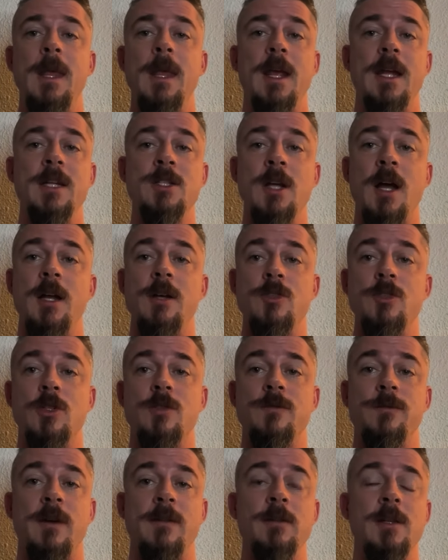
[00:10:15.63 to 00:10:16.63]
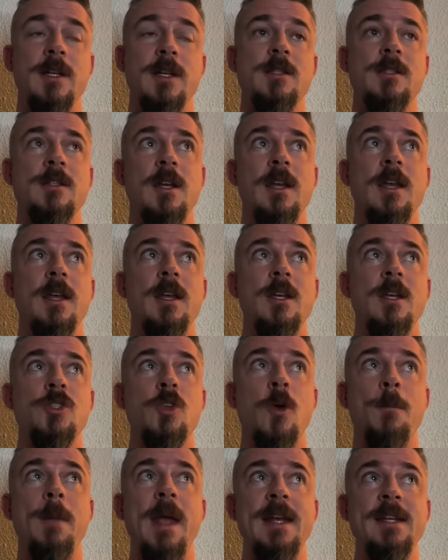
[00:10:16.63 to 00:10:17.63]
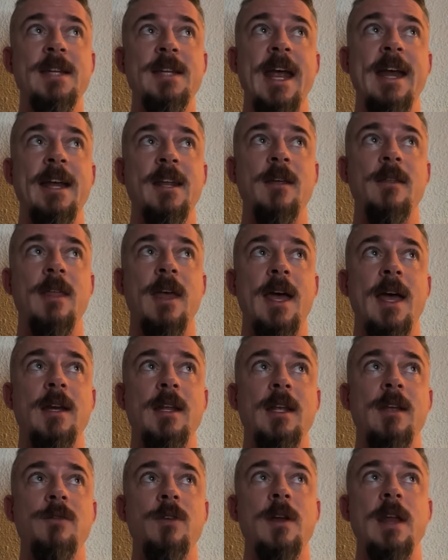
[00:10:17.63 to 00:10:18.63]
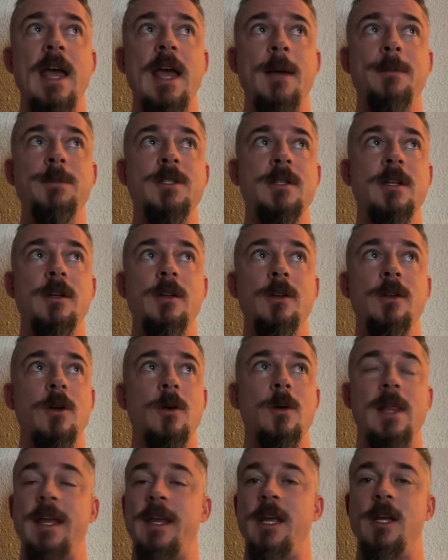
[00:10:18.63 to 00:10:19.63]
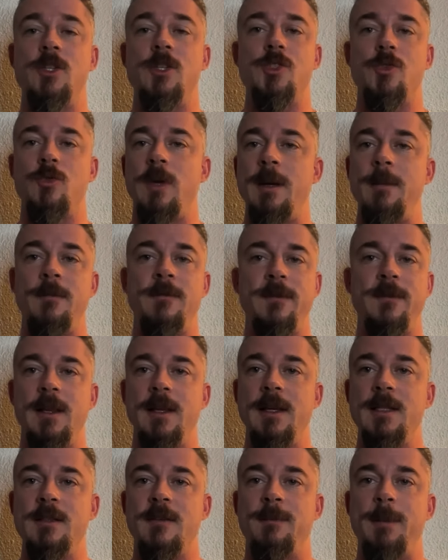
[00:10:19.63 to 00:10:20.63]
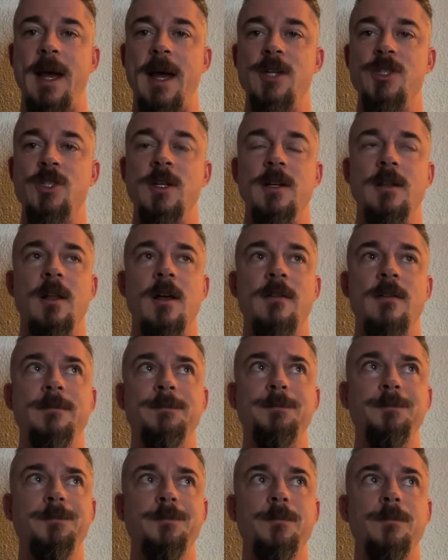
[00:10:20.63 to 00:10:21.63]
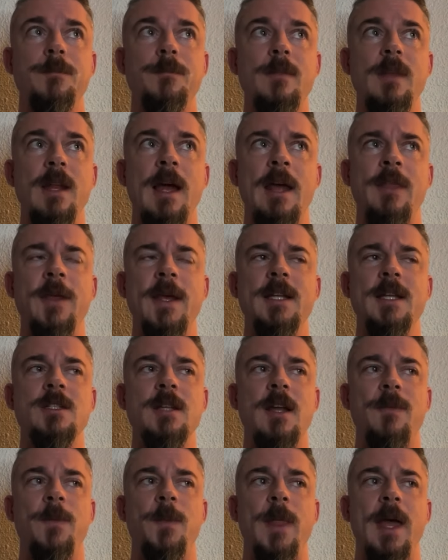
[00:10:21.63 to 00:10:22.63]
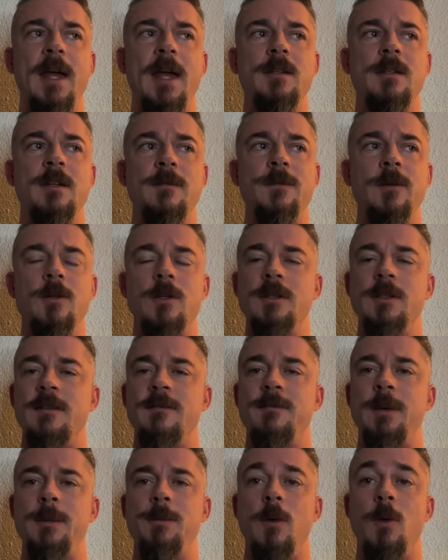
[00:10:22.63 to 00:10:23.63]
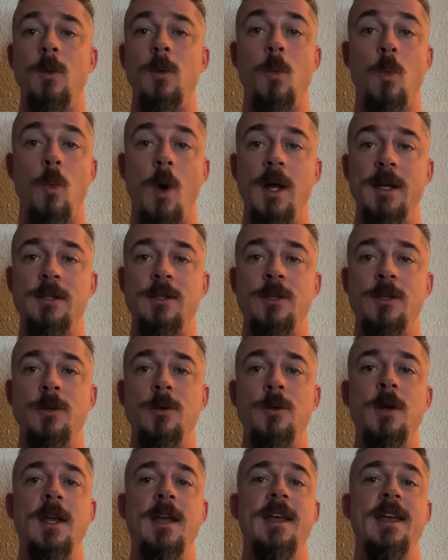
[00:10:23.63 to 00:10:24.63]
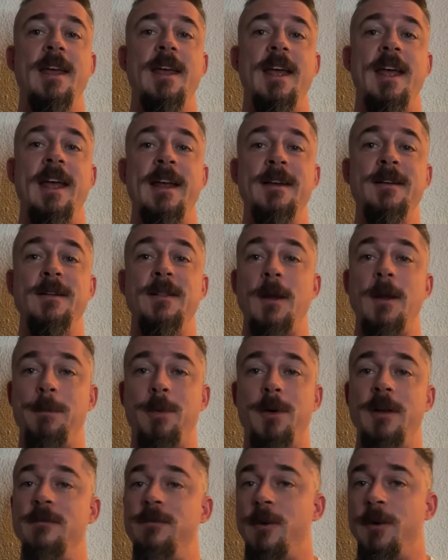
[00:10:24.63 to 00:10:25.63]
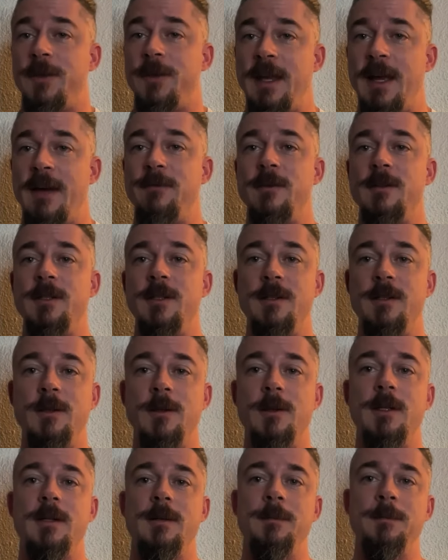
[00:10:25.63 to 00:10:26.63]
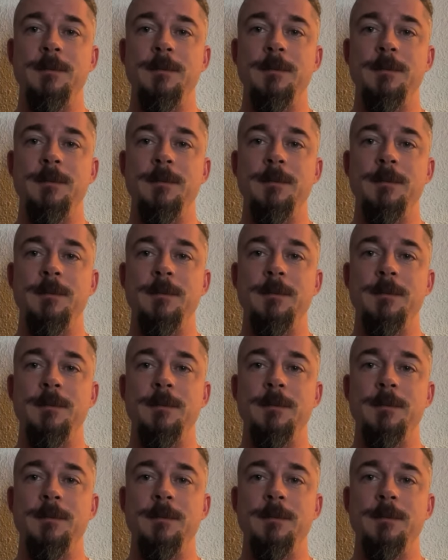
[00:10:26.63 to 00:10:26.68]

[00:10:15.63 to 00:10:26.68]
It's not just frivolous. So maintaining that, even absent, you know, like extreme feelings of passionate love, I think it's not that difficult if people want to and they're putting forth the effort to do it.